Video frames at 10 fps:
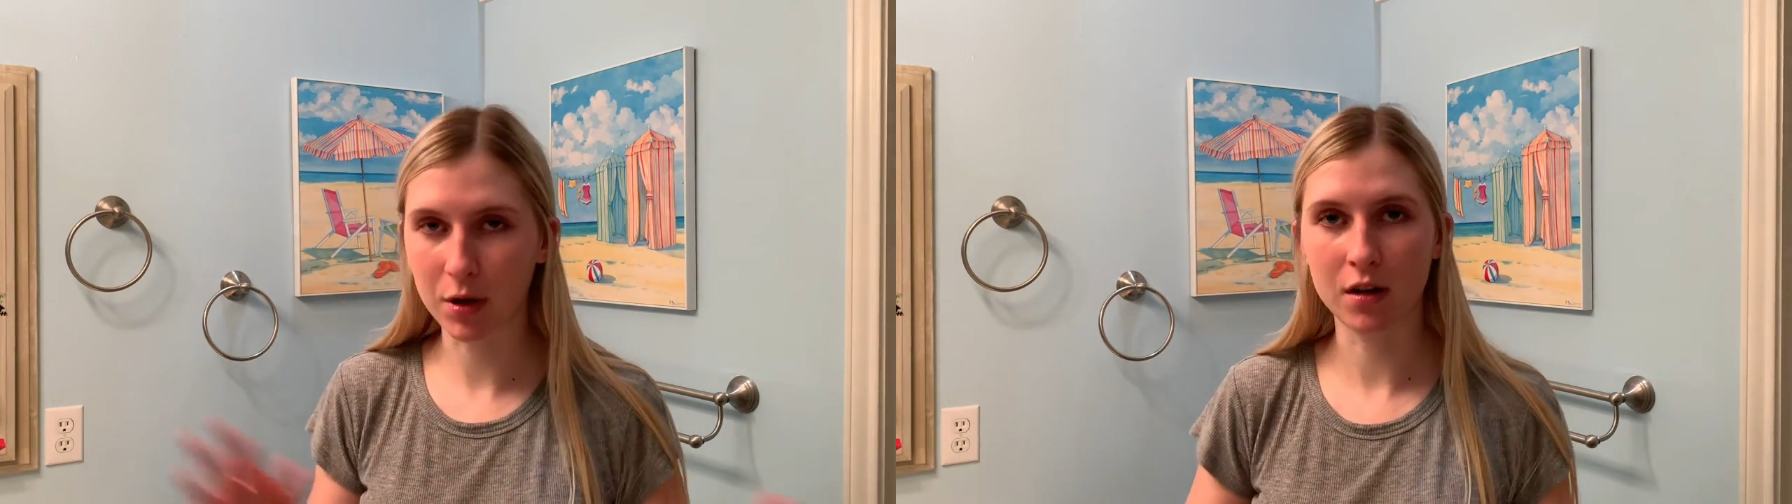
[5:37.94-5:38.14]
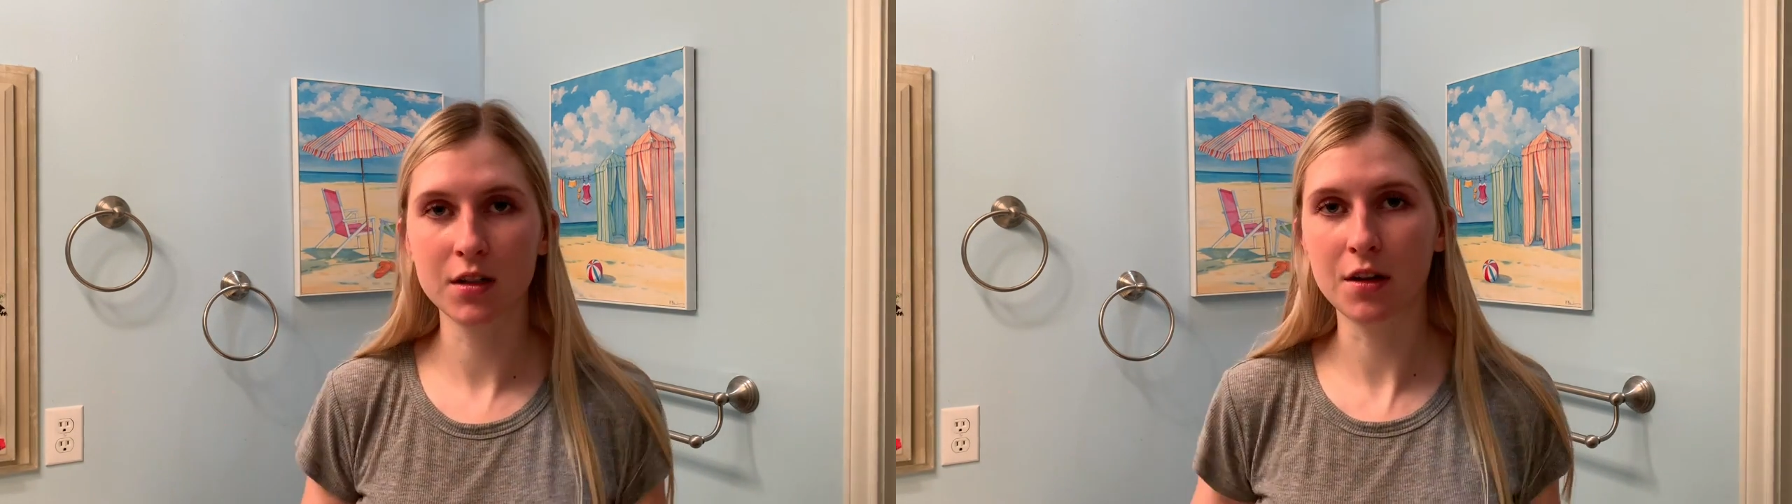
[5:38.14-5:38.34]

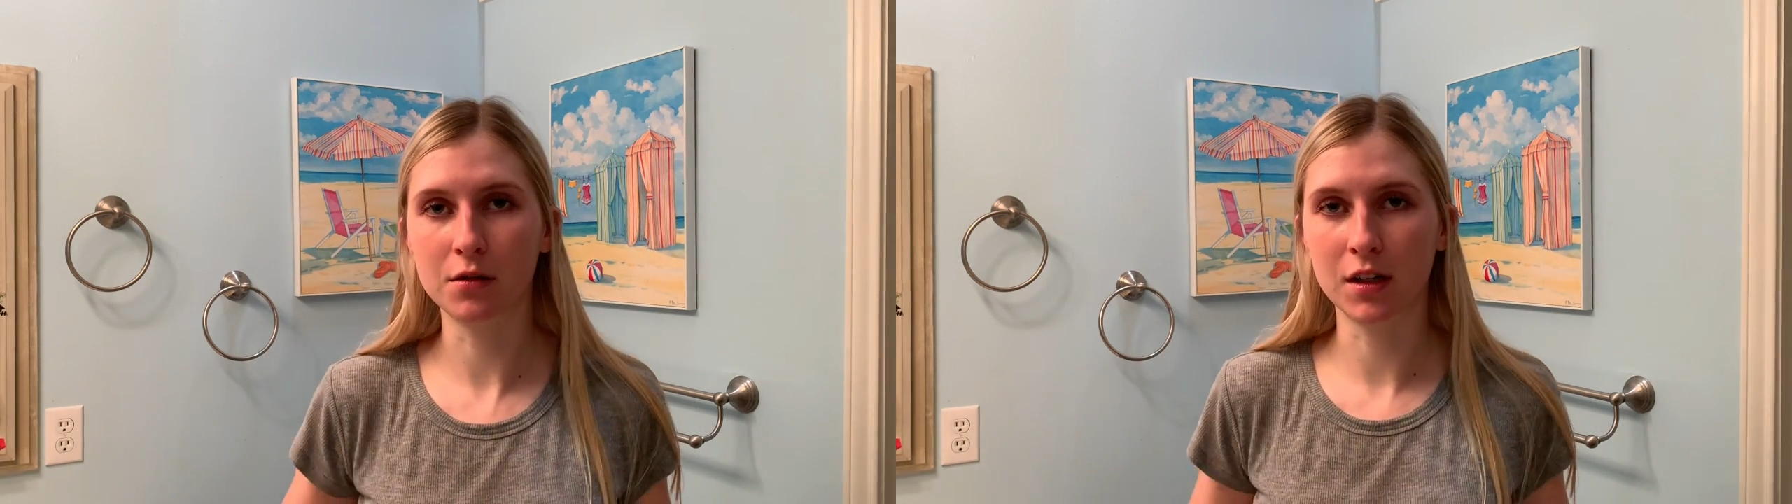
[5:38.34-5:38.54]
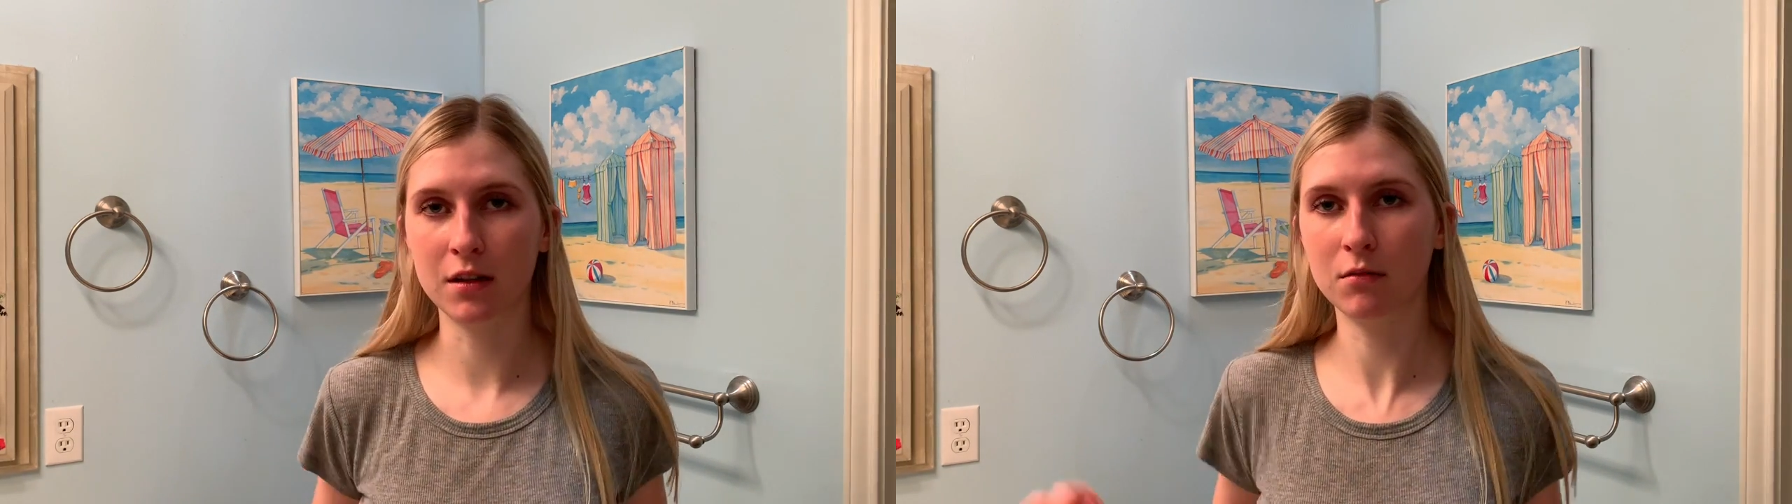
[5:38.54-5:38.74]
put on
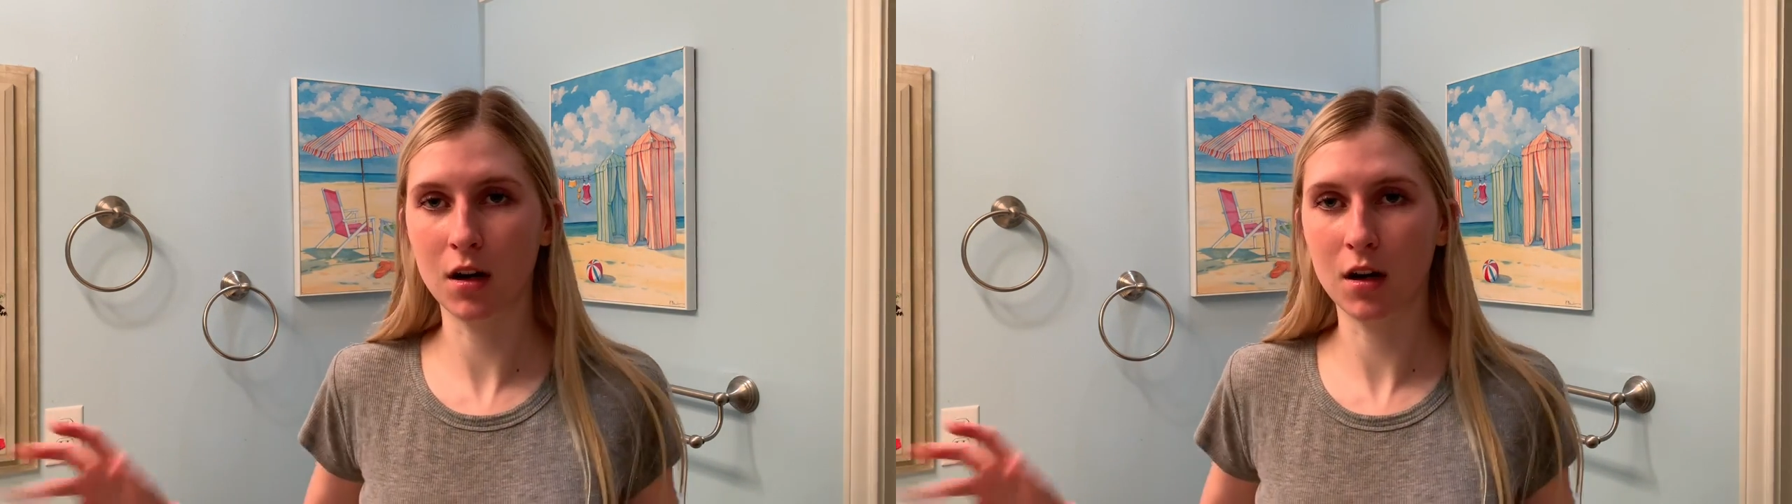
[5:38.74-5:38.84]
deodorant,